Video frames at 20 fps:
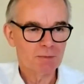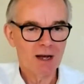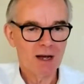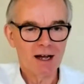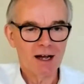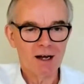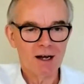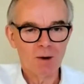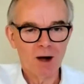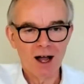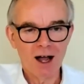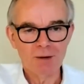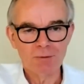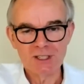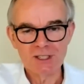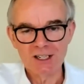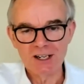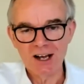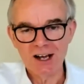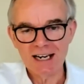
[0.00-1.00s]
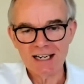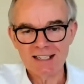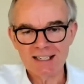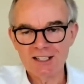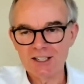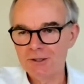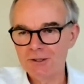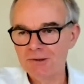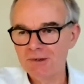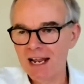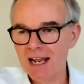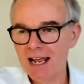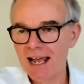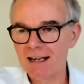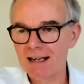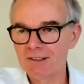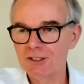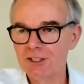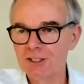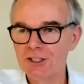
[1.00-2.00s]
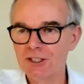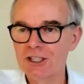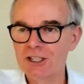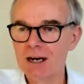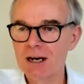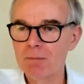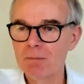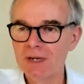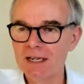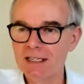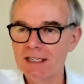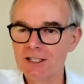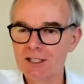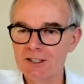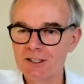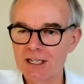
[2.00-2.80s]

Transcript: but I would like to now just jump into